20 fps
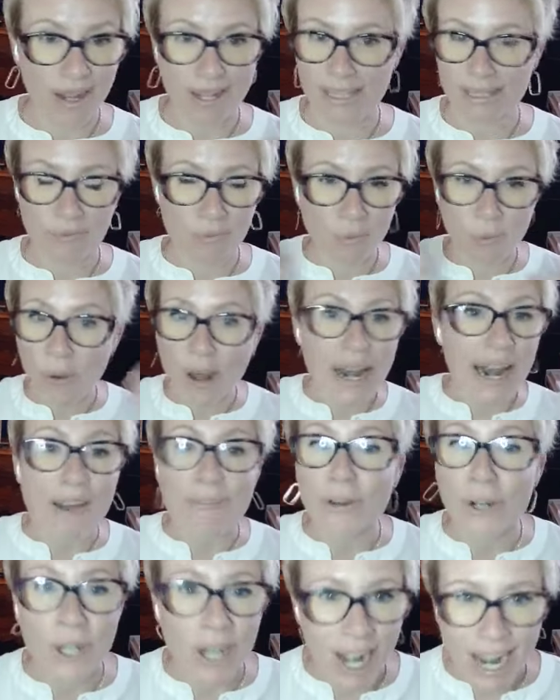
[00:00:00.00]

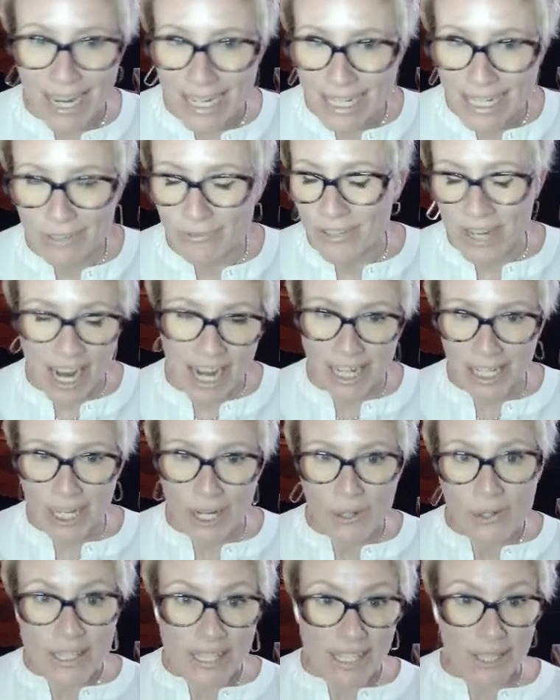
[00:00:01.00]
whatever kind of
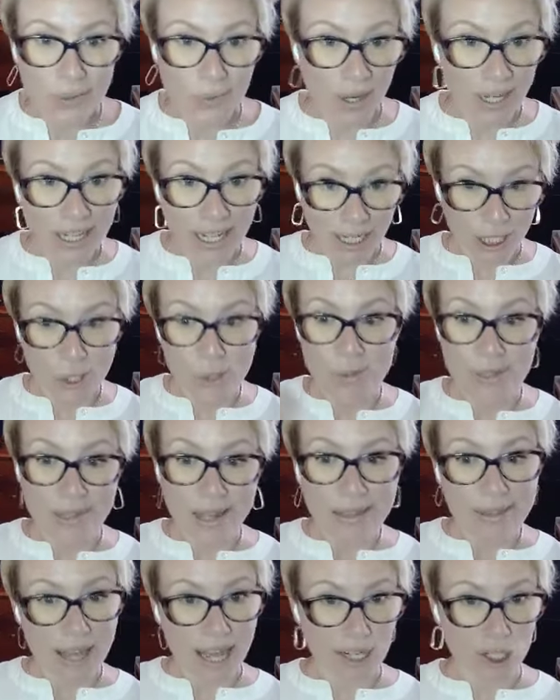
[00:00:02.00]
diagnosis, right? Like you
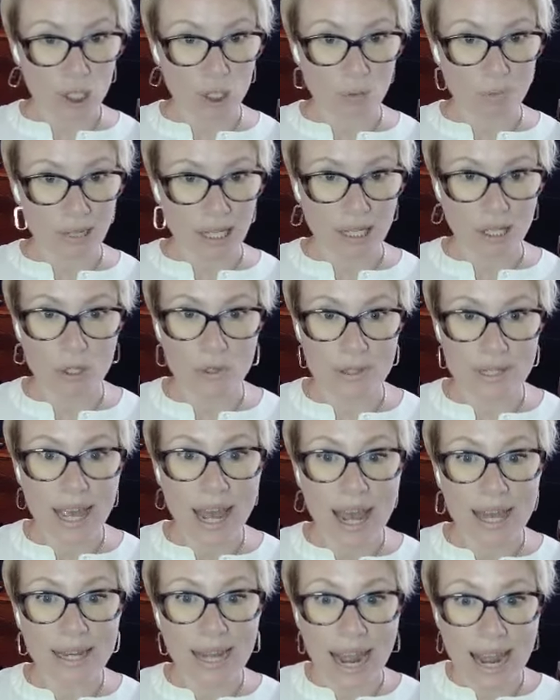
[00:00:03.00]
said that to me. You
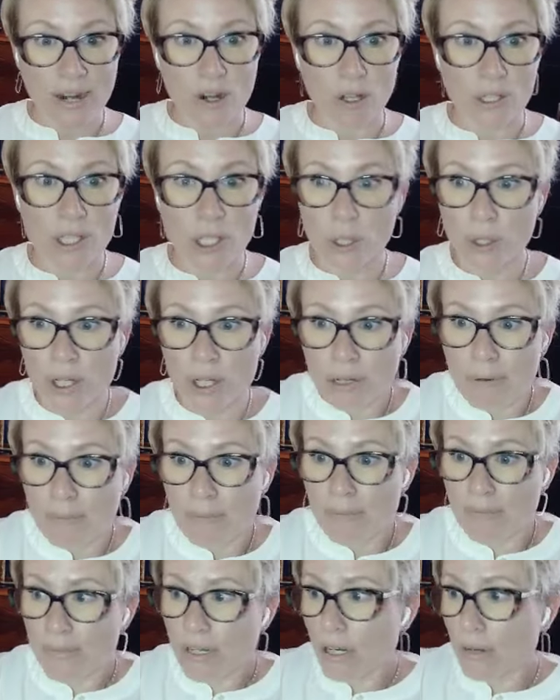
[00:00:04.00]
said, and also your
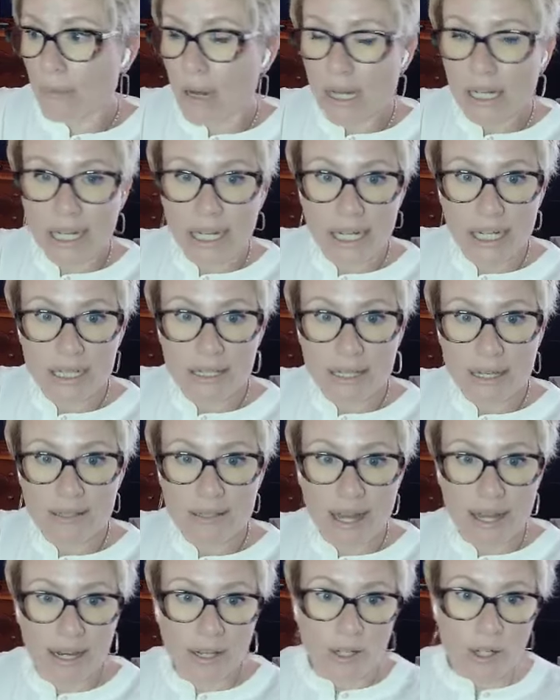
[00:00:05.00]
marketing says
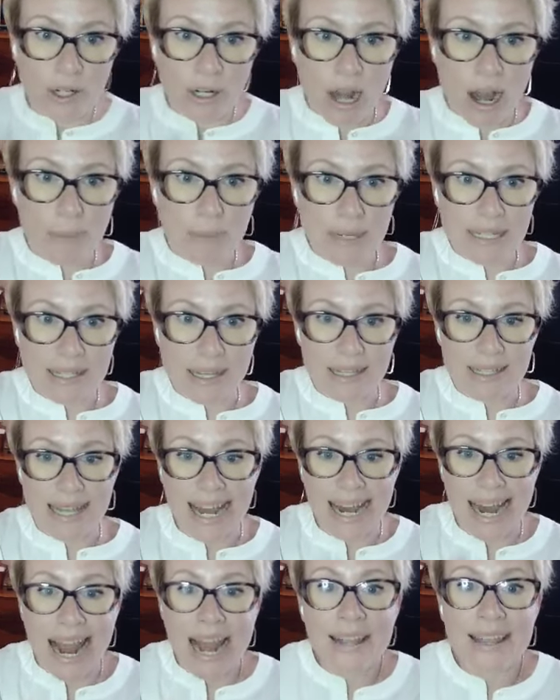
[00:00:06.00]
that, and your copy says
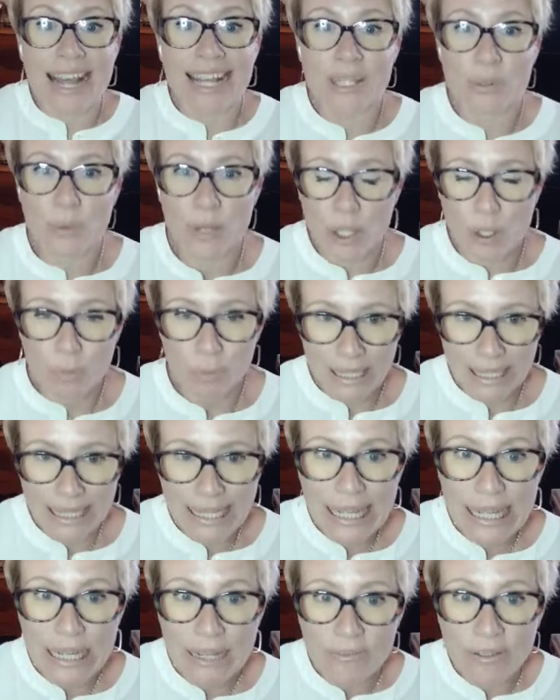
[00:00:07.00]
that, and that's what you
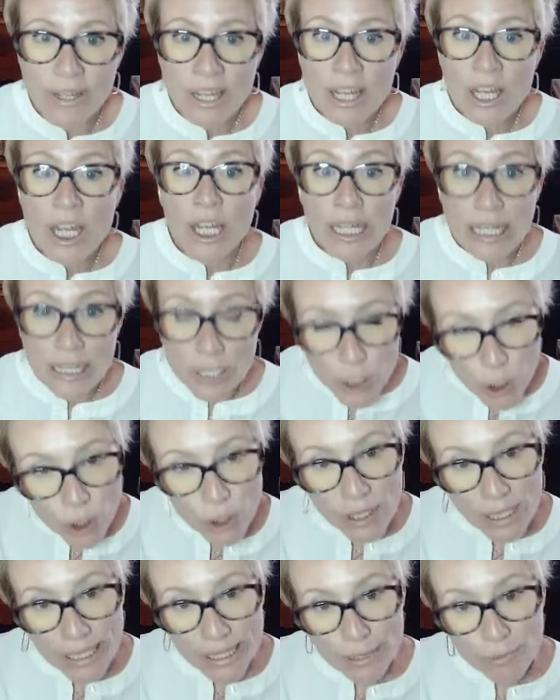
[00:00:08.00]
believe
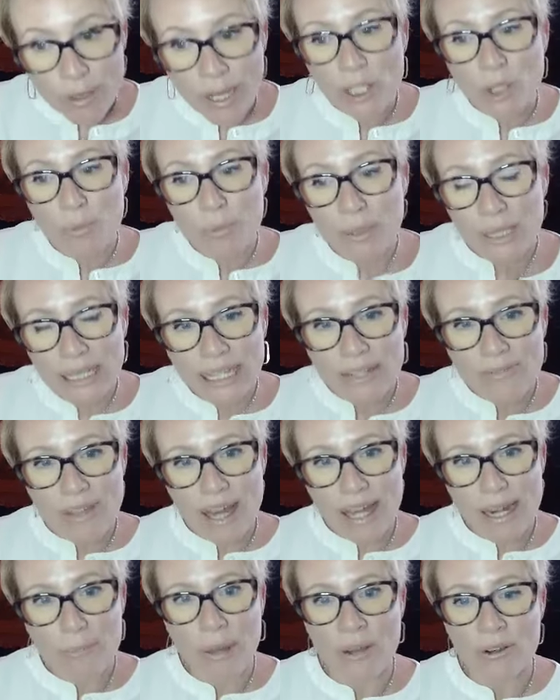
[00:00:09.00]
internally, right? You believe
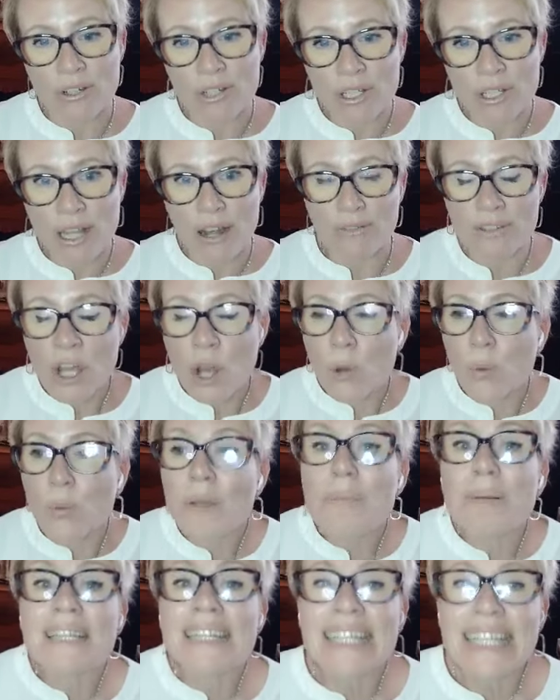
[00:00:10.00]
that about ourselves. We
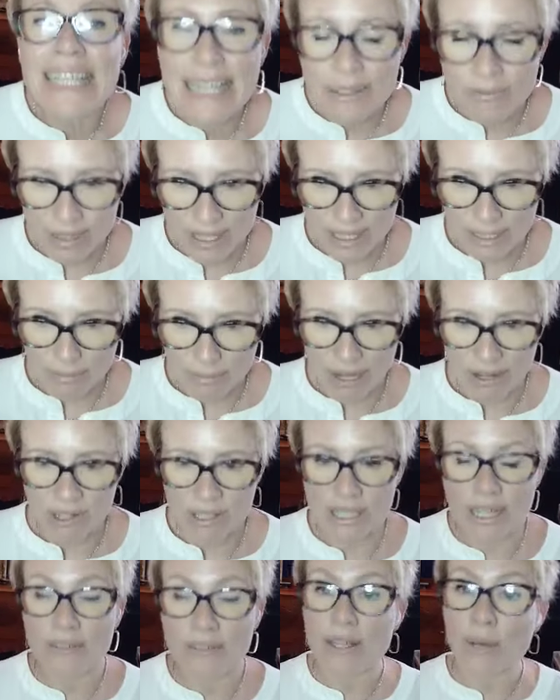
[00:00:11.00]
believe this about
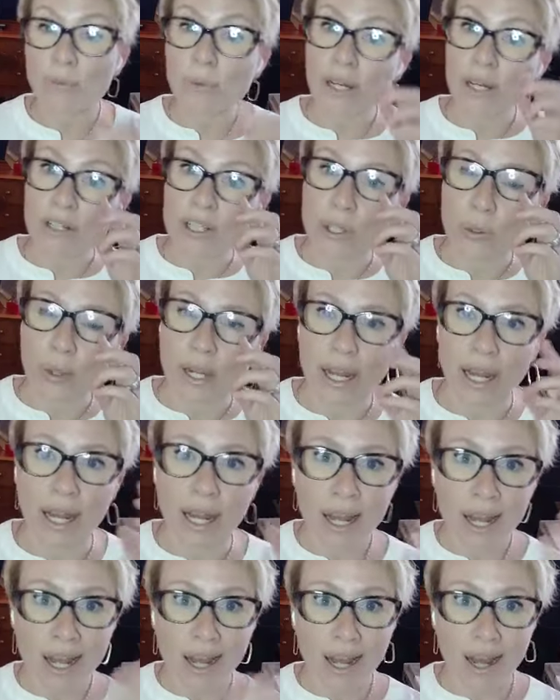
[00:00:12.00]
ourselves, that we are doing
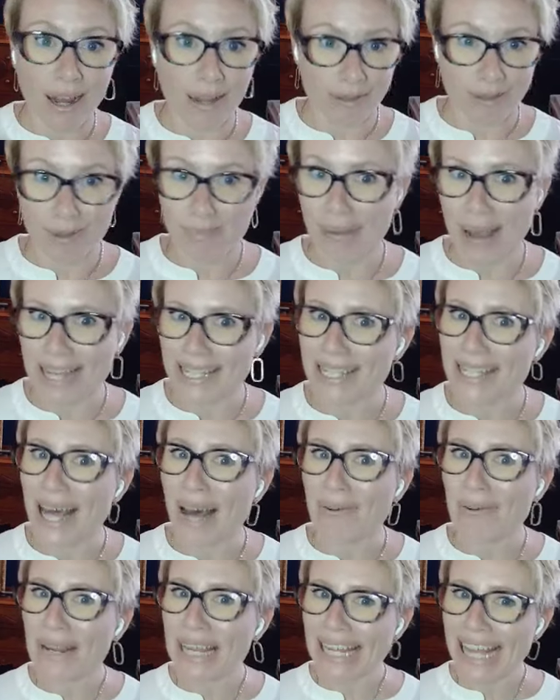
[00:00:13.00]
the best
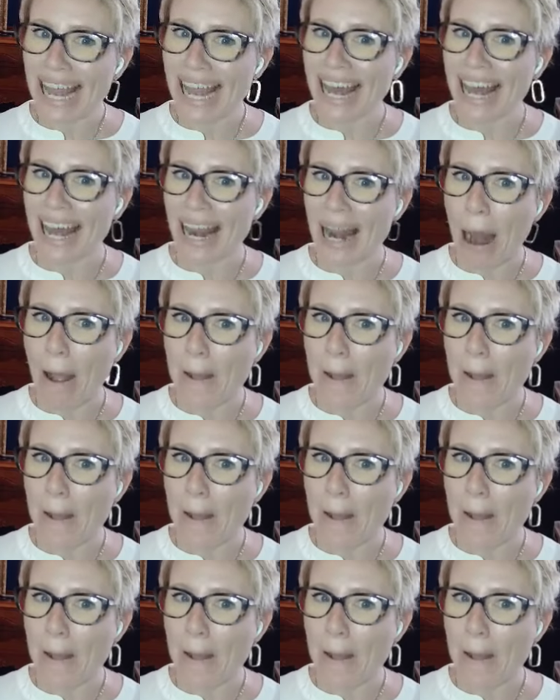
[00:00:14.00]
that we can.